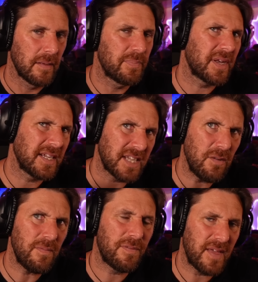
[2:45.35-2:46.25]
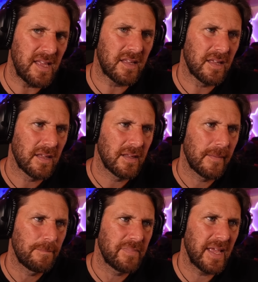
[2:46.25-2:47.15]
But I don't think
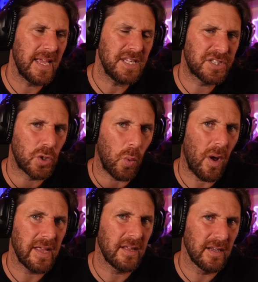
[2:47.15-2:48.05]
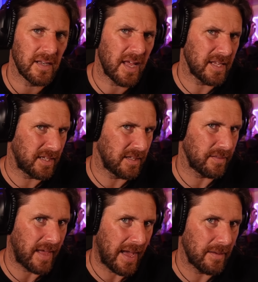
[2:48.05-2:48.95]
it is quite like
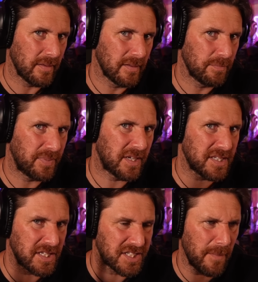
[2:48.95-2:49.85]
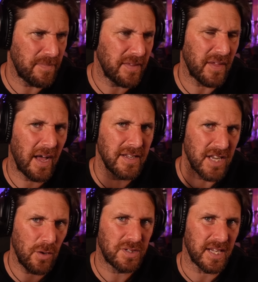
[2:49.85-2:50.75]
that because there's something that I
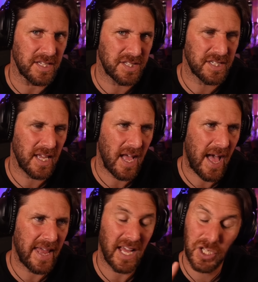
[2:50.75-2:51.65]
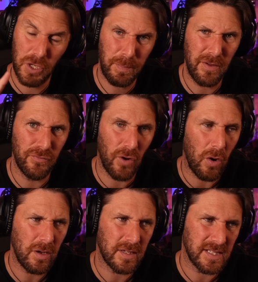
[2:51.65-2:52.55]
noticed and I could be
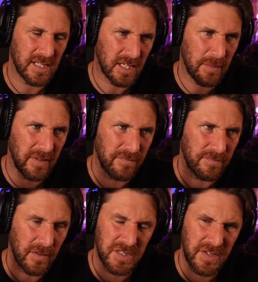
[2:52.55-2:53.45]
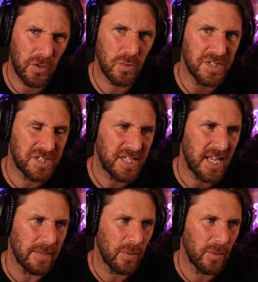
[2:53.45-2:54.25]
wrong because it's going to be difficult to see.